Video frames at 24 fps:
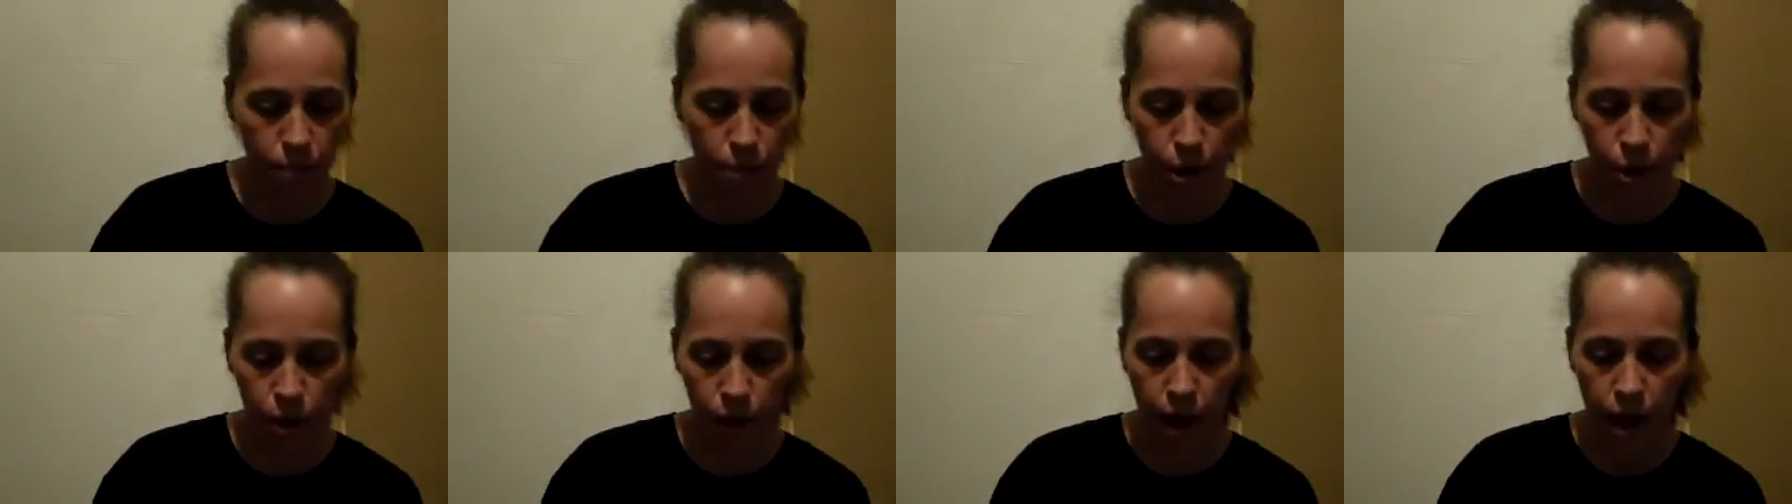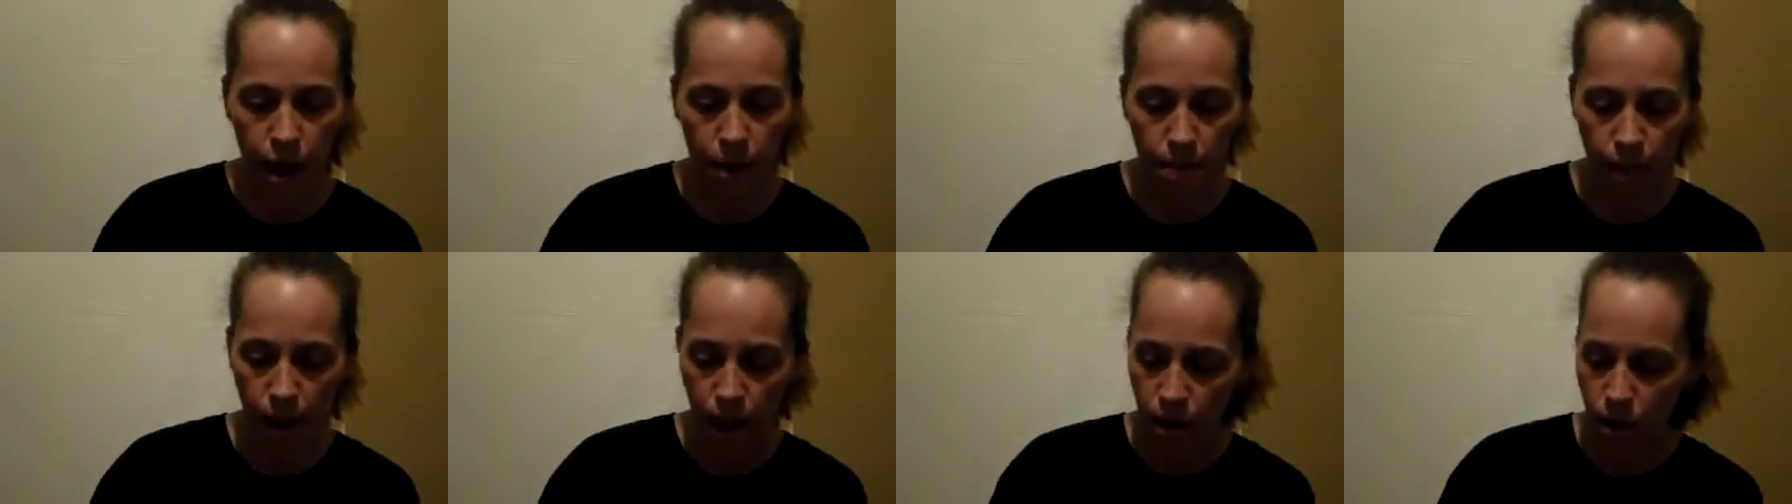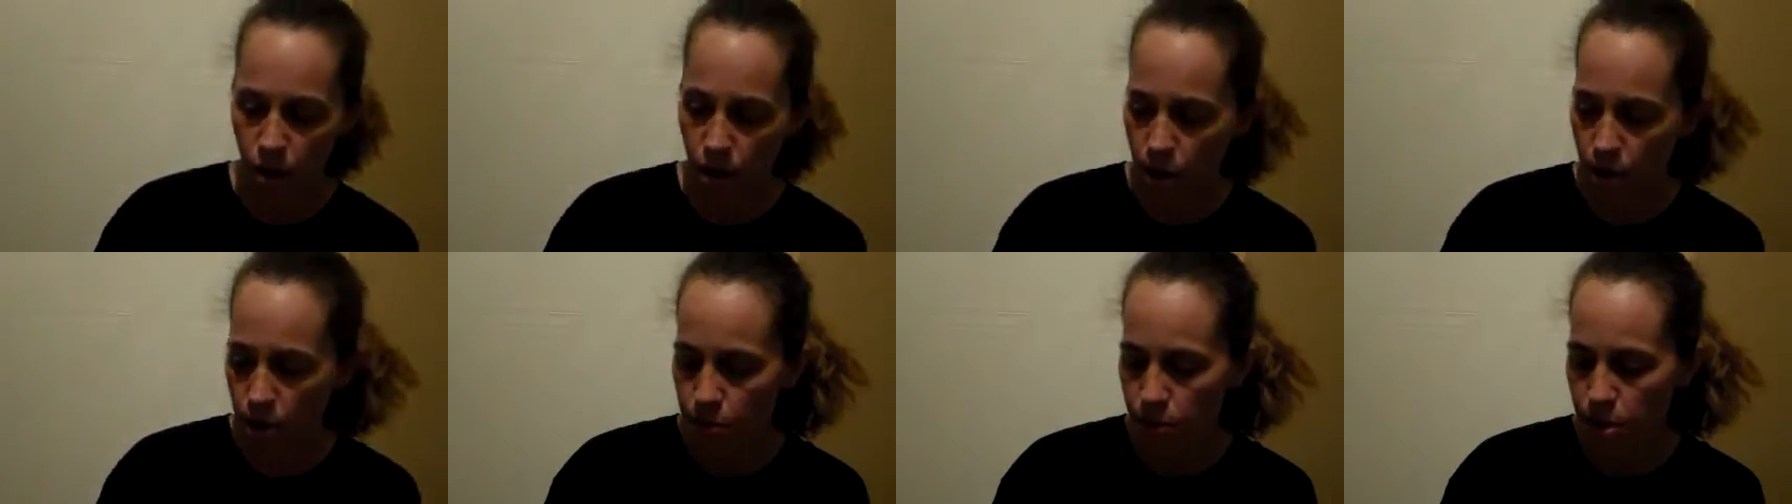They have where you could
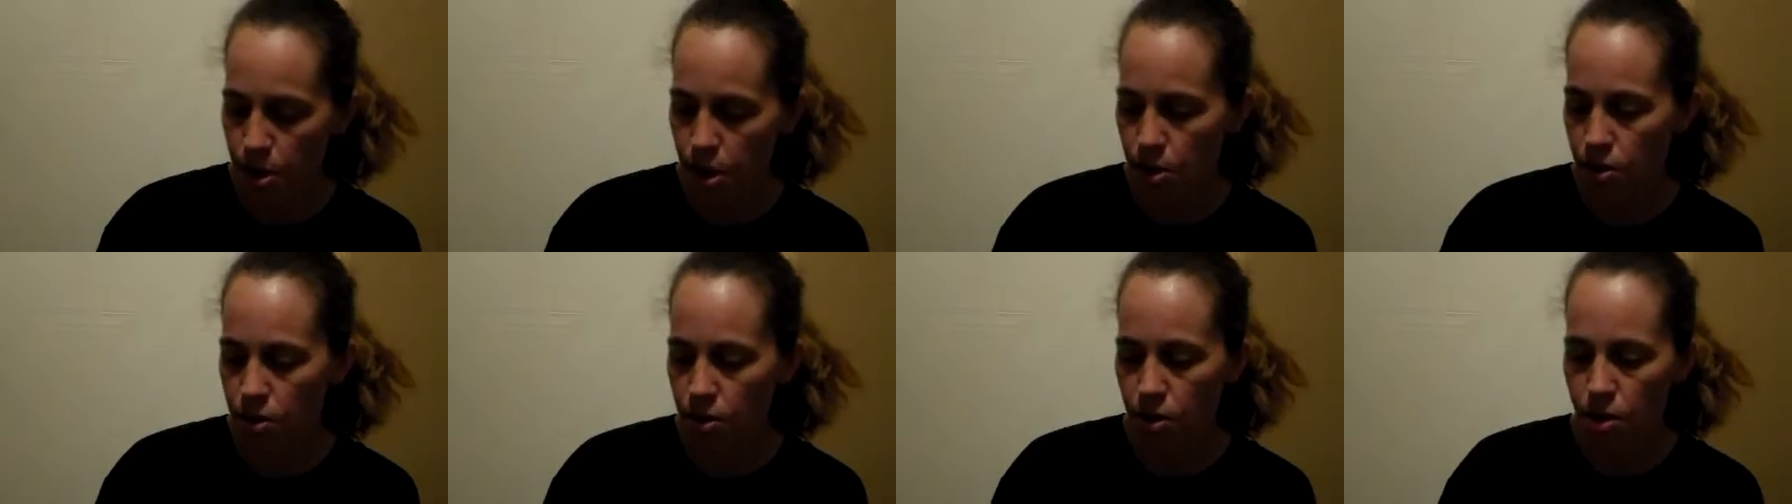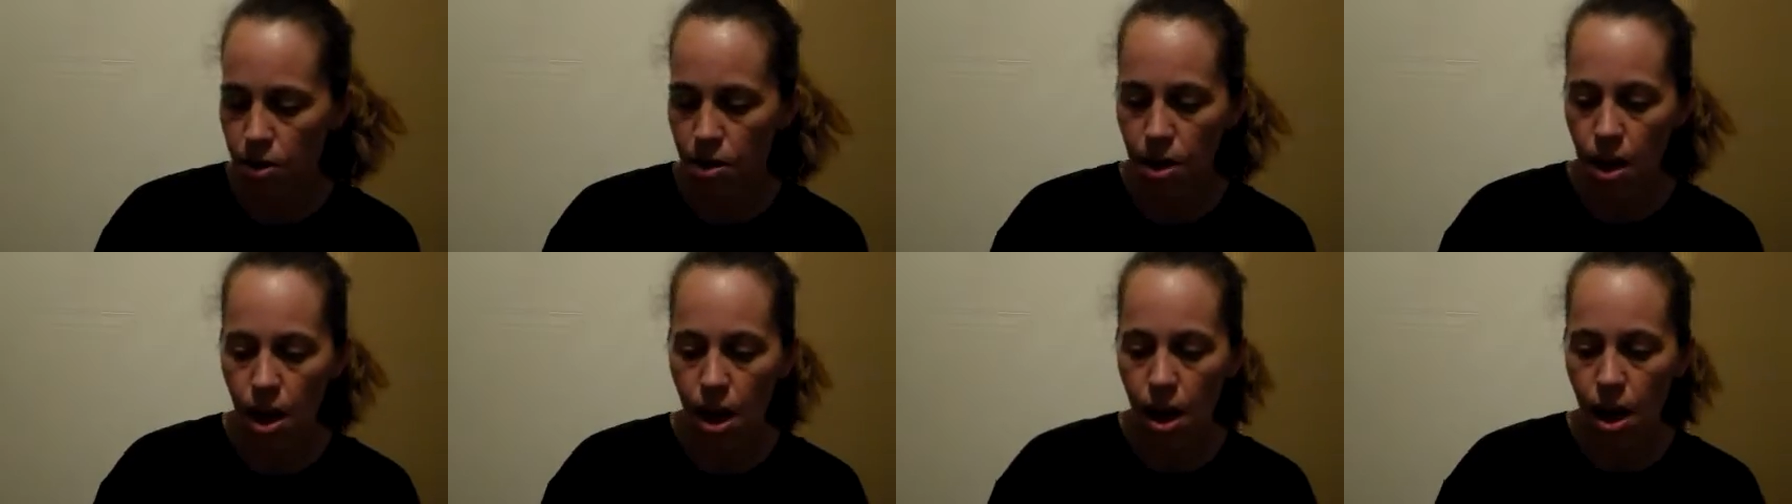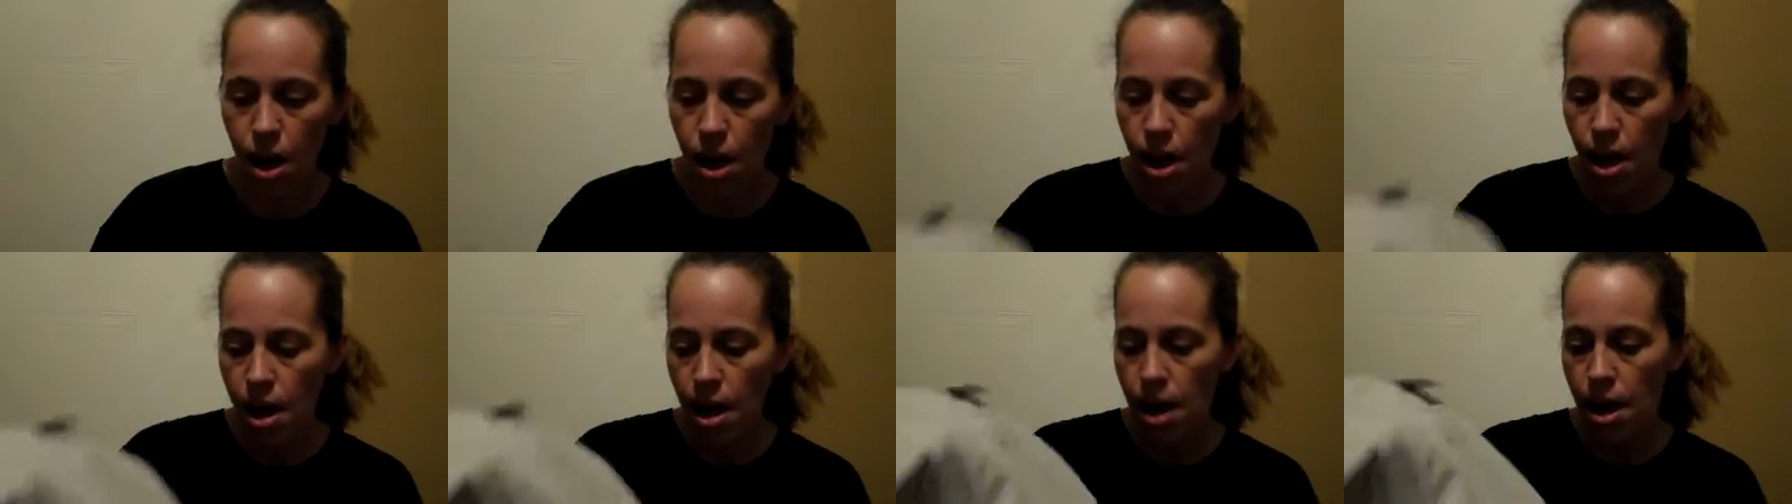make your own t-shirt.